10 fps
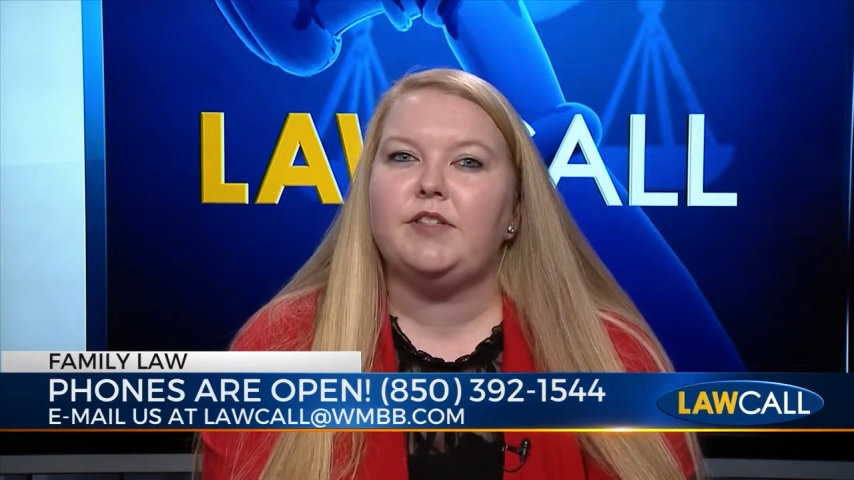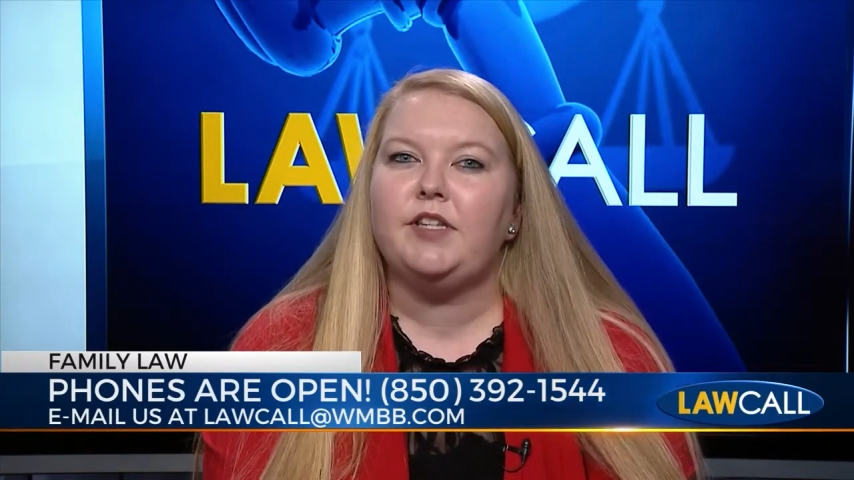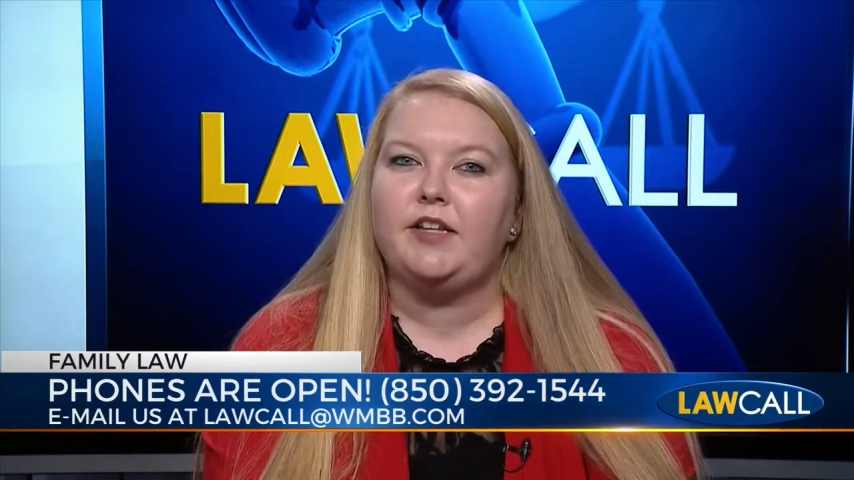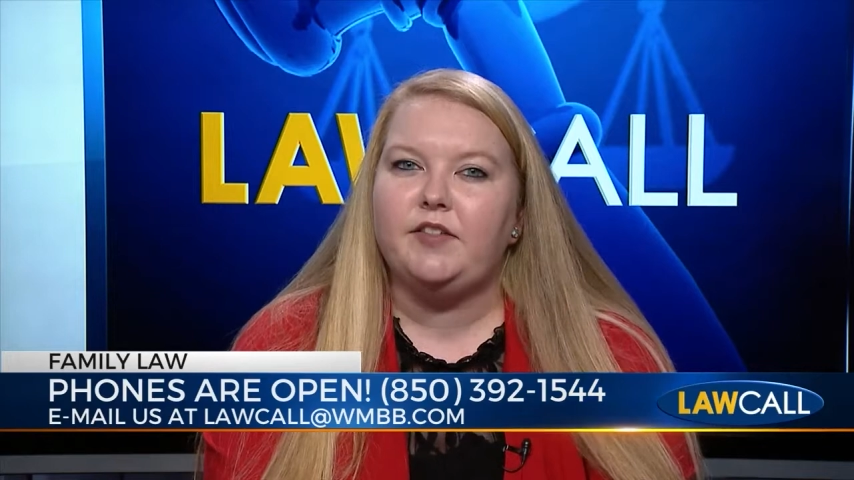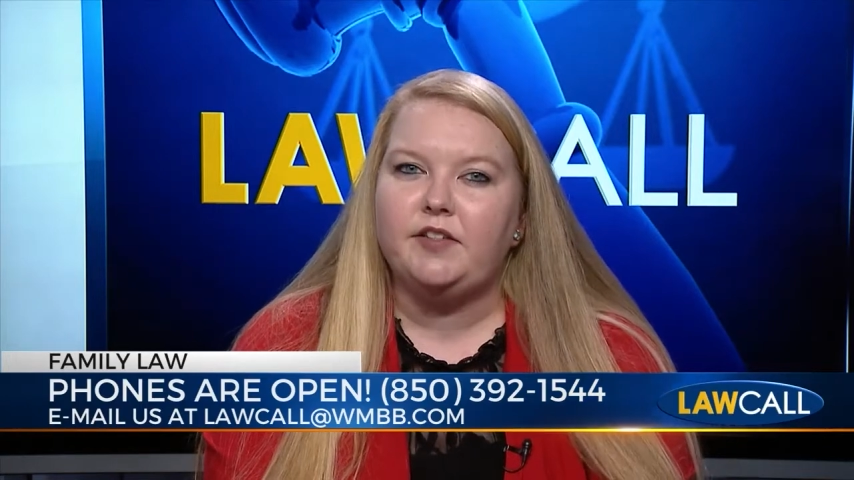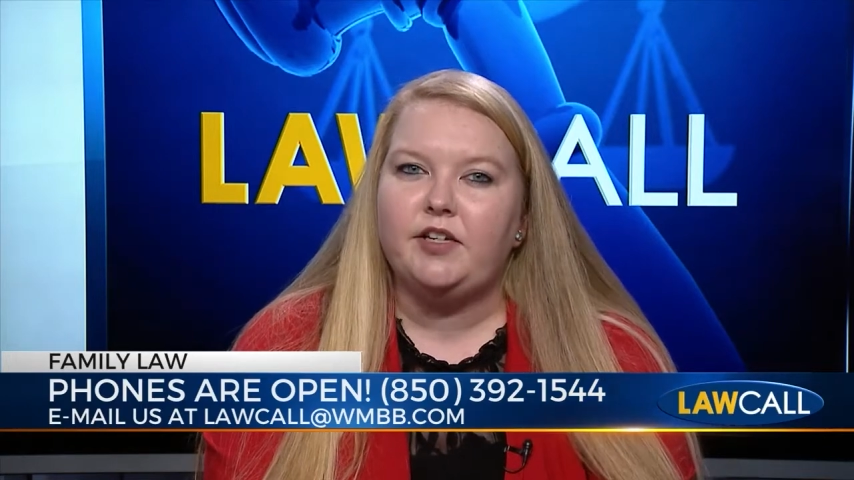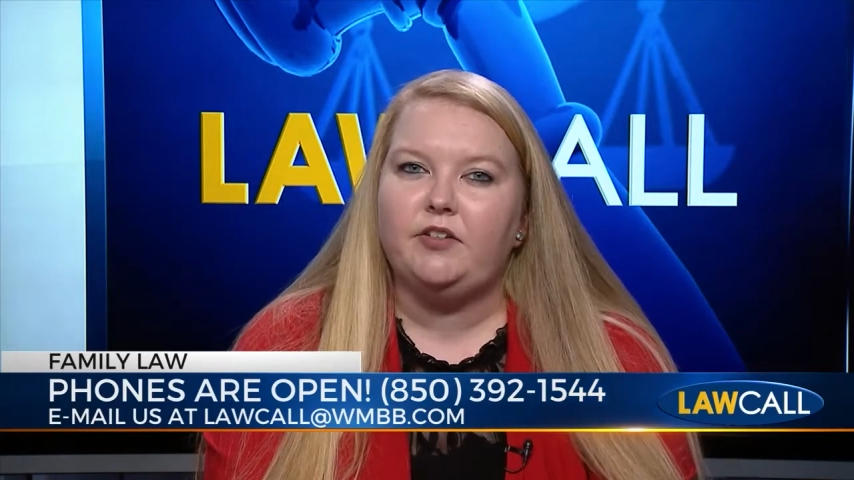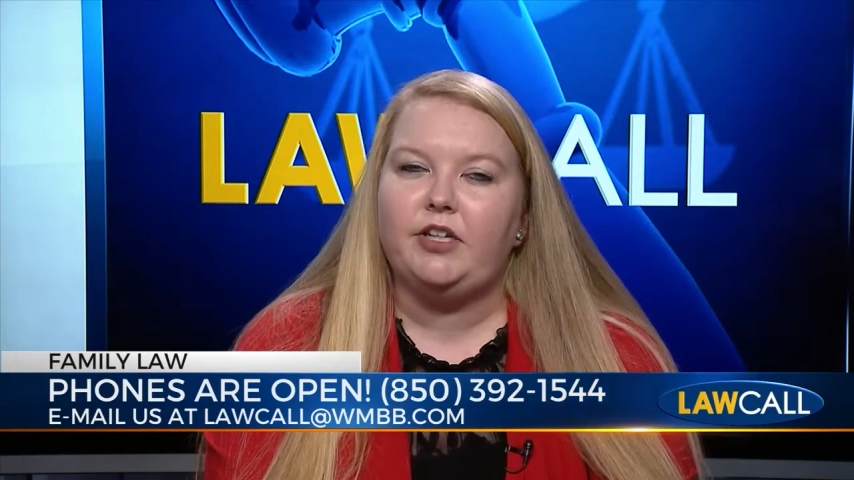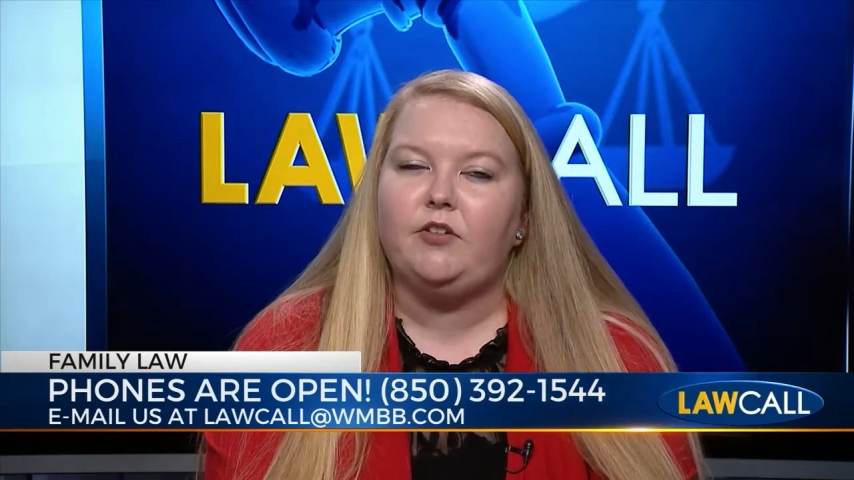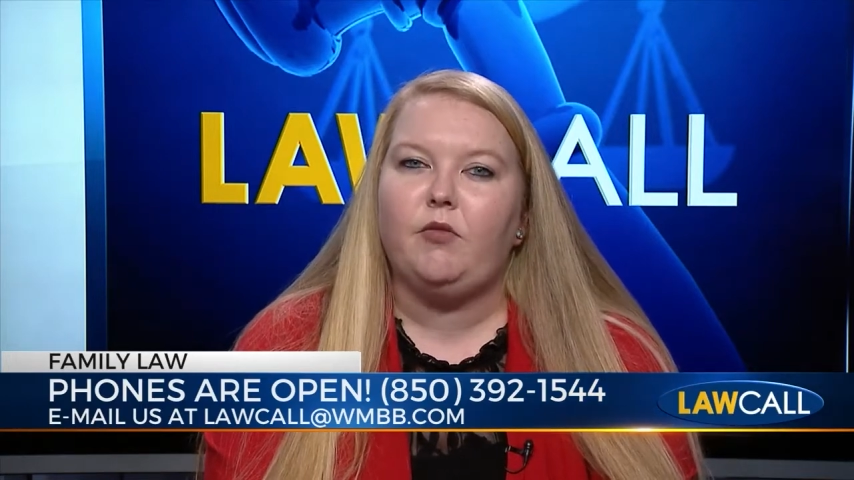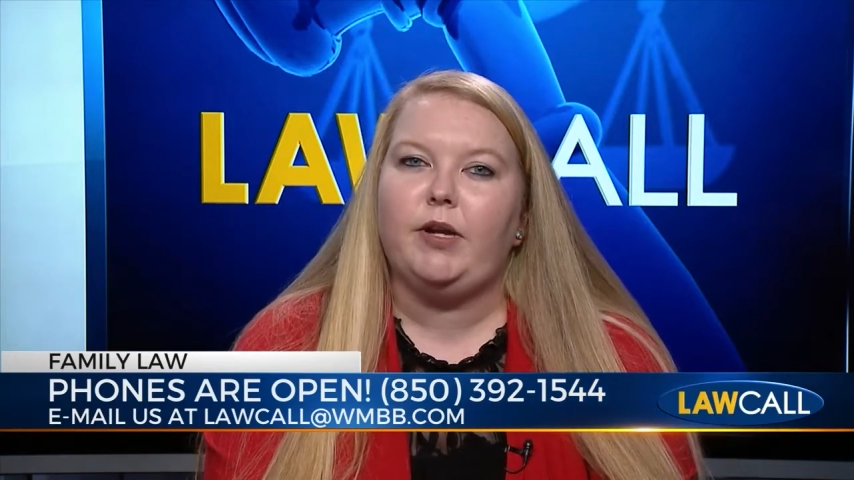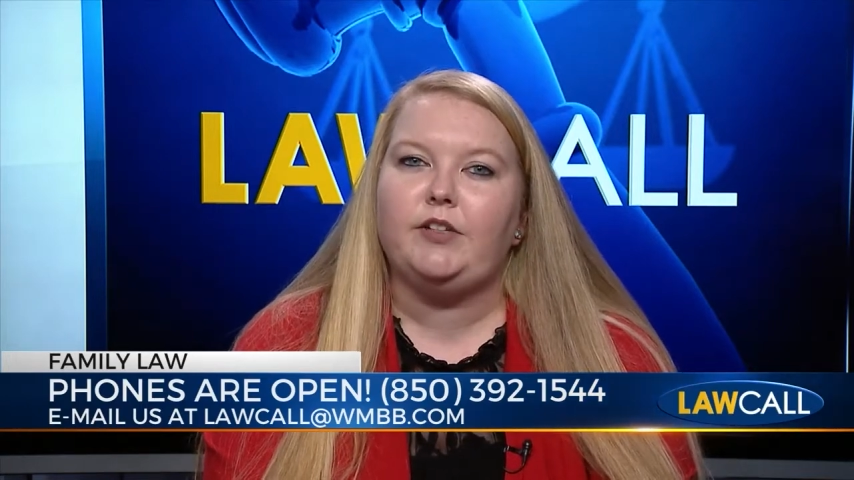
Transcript: necessarily going